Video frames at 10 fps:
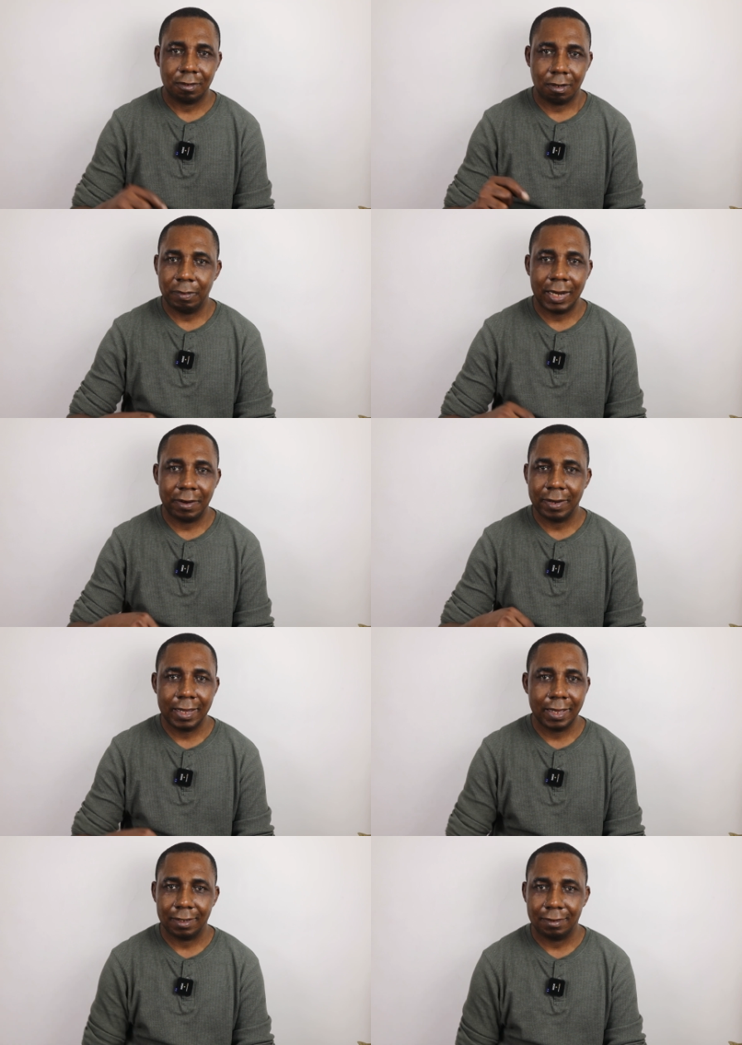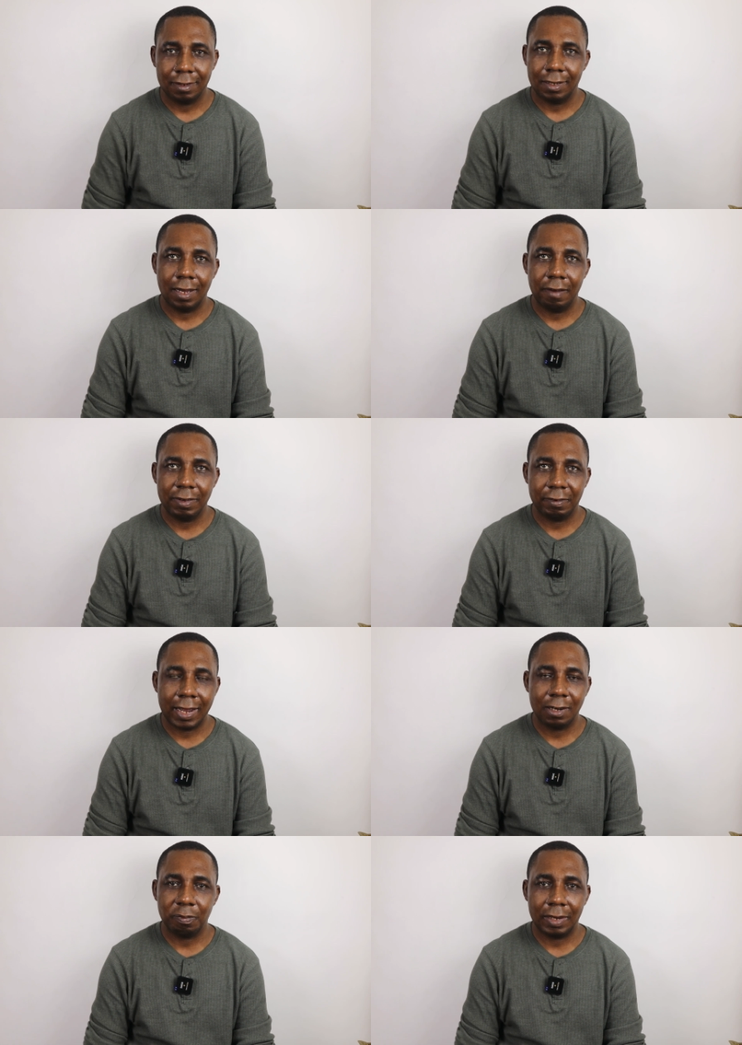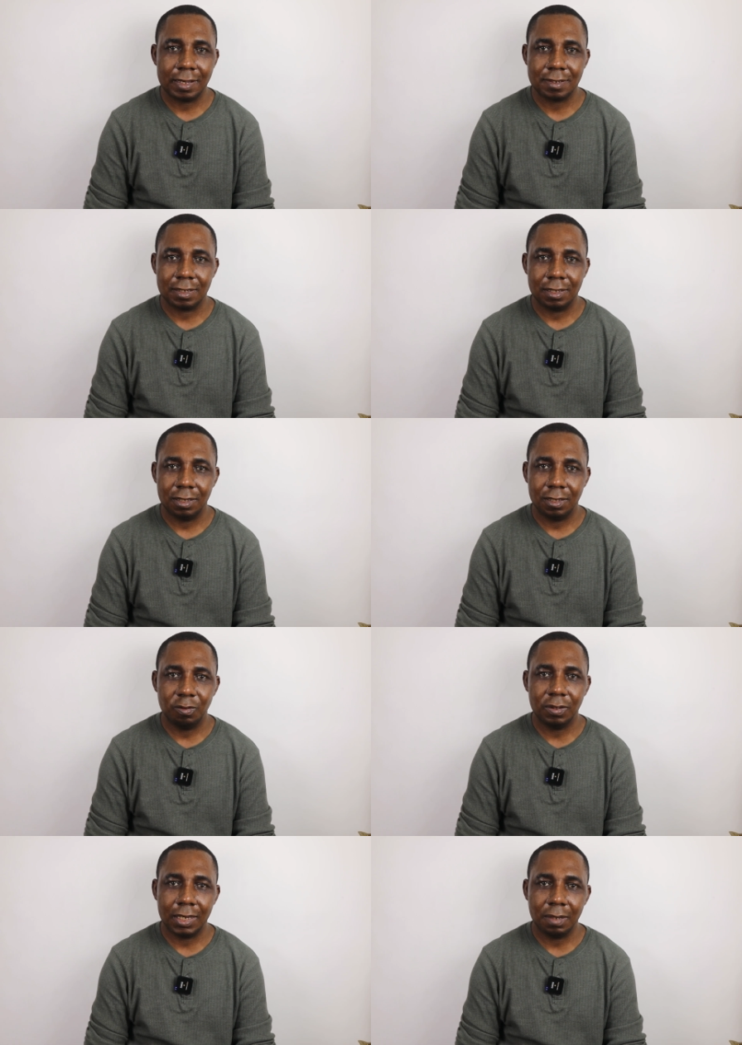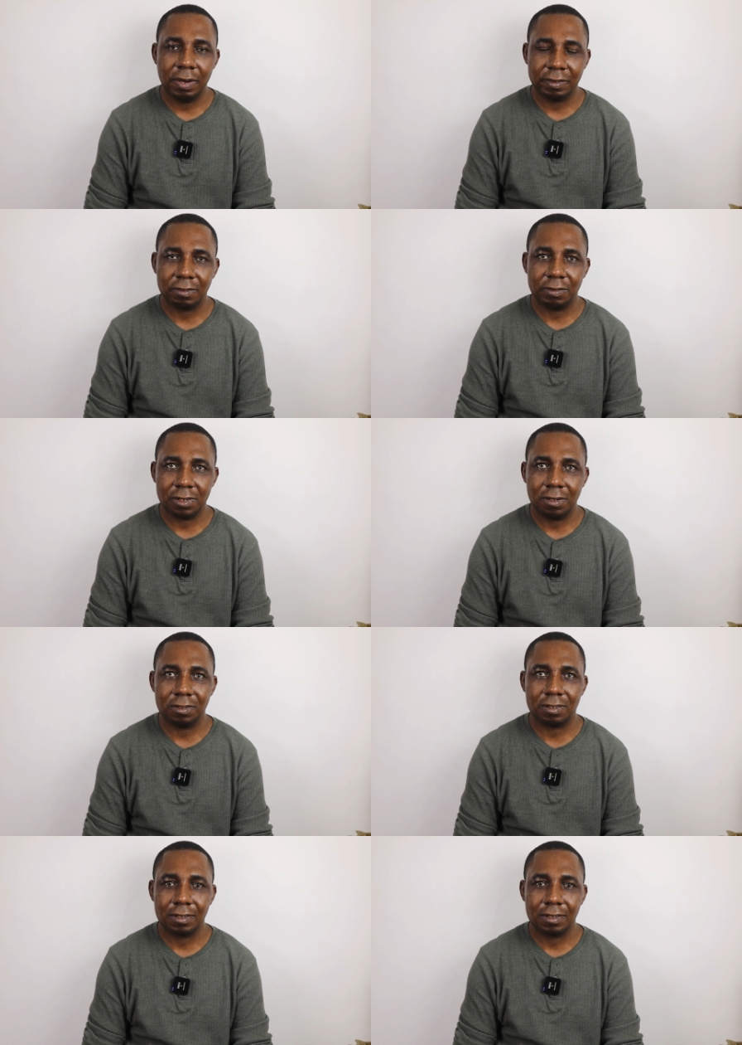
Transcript: come down here and have your rhinoplasty. You will get the best result.